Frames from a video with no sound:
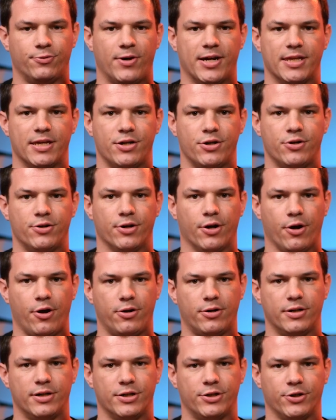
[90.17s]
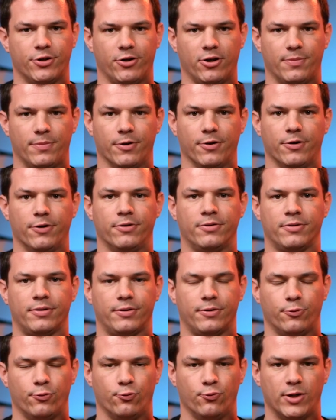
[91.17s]
to where the new Odin Turbo
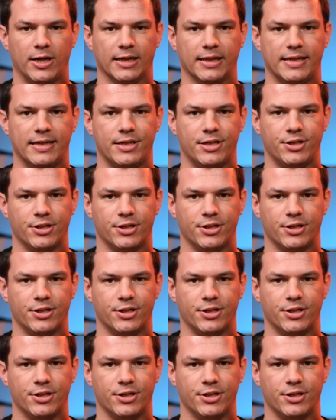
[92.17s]
really